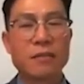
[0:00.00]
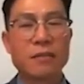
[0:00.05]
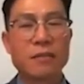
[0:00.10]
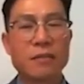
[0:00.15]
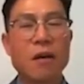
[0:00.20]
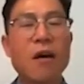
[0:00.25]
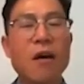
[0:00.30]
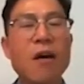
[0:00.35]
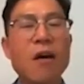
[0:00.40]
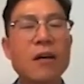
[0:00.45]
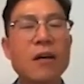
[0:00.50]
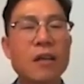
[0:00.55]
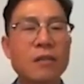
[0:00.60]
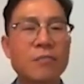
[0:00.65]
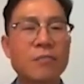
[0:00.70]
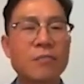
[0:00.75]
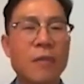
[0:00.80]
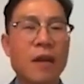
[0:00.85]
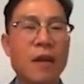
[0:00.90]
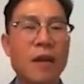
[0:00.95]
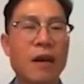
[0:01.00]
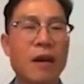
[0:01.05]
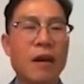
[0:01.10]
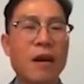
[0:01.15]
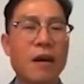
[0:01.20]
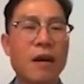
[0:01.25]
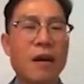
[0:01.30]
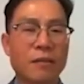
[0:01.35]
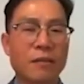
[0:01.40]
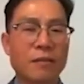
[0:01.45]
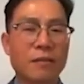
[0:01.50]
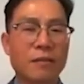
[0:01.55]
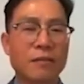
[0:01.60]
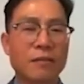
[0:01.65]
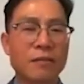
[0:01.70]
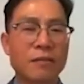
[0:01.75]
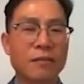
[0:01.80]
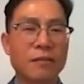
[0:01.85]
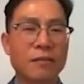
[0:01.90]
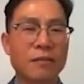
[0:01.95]
hurting my heart.
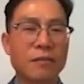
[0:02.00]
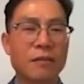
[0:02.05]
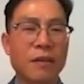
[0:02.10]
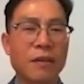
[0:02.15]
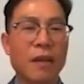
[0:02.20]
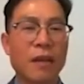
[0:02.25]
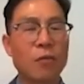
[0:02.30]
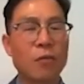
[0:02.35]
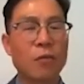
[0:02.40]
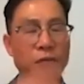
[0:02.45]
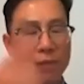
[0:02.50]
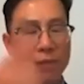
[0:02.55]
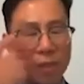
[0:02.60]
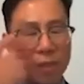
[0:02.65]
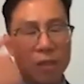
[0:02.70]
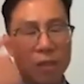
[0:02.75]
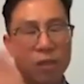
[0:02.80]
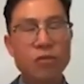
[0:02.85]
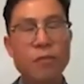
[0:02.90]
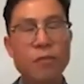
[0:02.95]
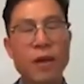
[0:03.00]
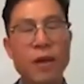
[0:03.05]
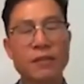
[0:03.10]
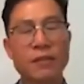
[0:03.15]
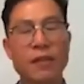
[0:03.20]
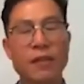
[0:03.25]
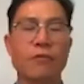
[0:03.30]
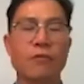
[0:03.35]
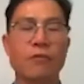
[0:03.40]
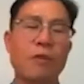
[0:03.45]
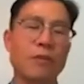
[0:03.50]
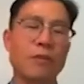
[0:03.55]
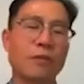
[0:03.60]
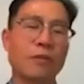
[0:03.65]
And I was thinking to myself, oh,